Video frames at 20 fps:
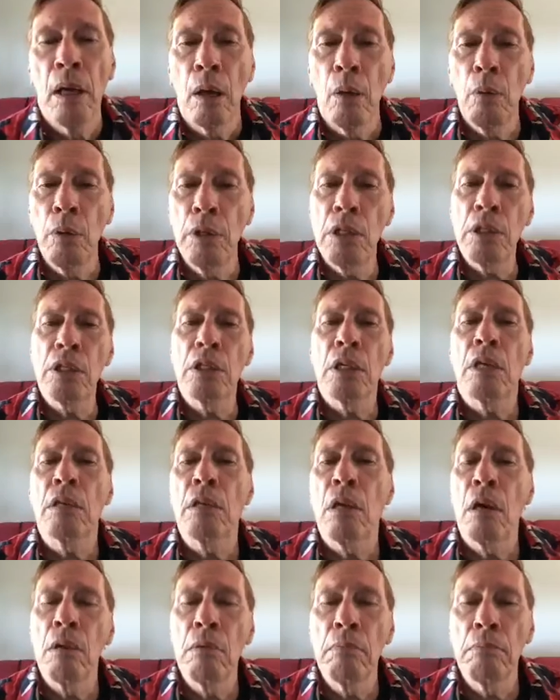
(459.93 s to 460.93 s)
And we just sit
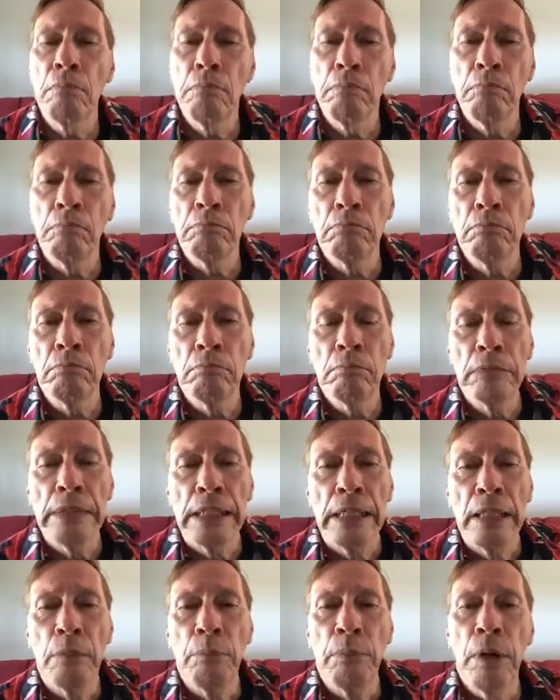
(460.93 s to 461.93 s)
there.
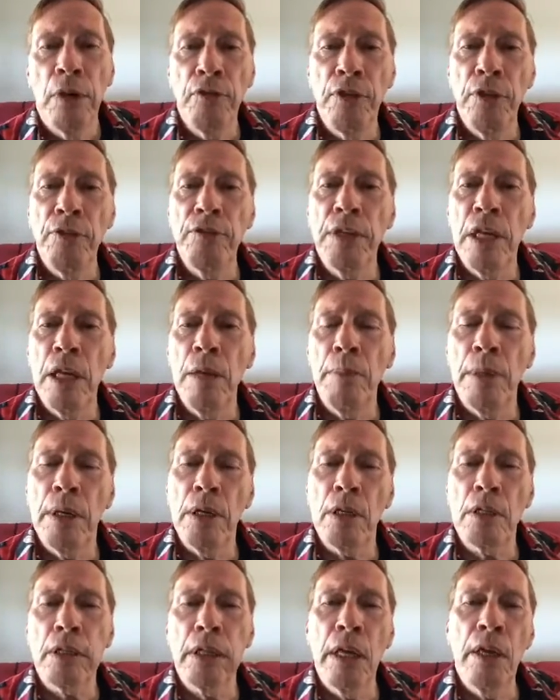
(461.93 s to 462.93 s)
About 15
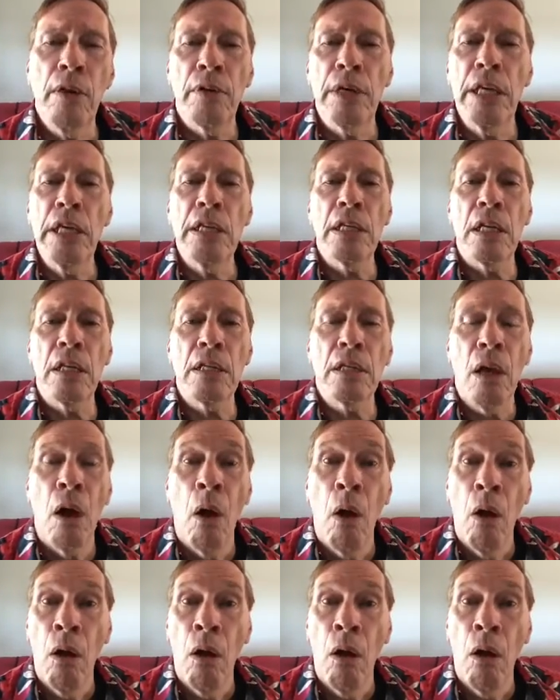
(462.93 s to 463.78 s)
minutes later, he says,